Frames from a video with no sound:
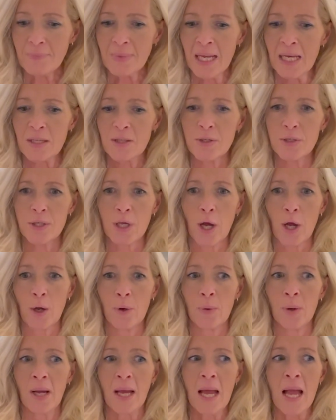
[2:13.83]

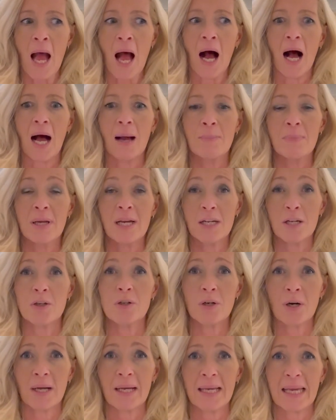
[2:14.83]
So I'm going to
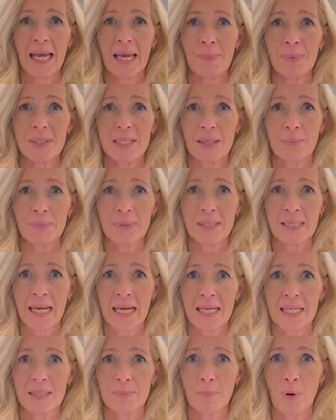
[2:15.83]
try and keep as up to date
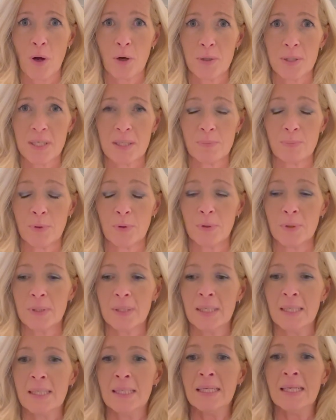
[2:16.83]
as possible,
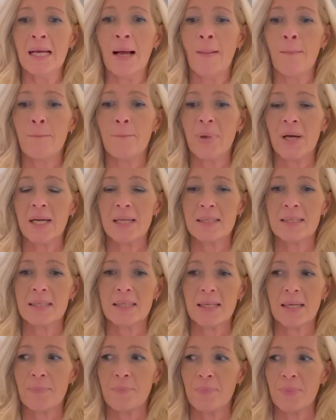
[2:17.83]

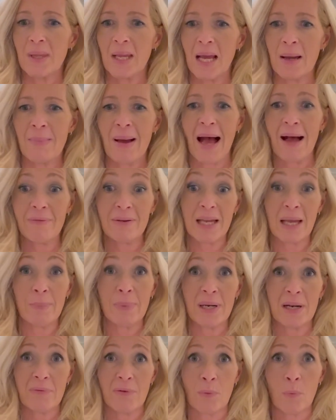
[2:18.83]
but I'm having a
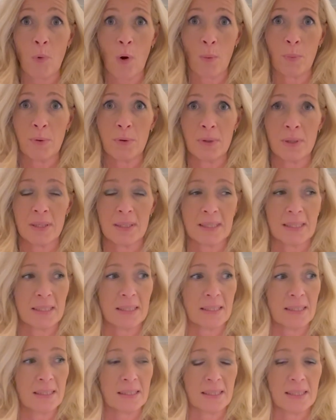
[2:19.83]
bit of a wobble
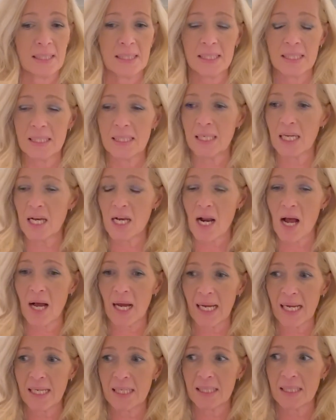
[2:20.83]

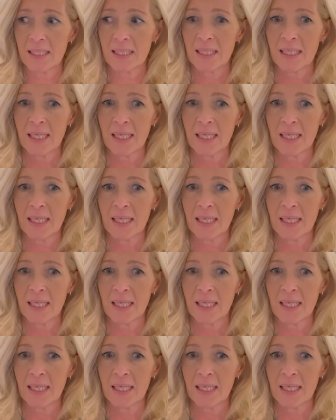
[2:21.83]
tonight,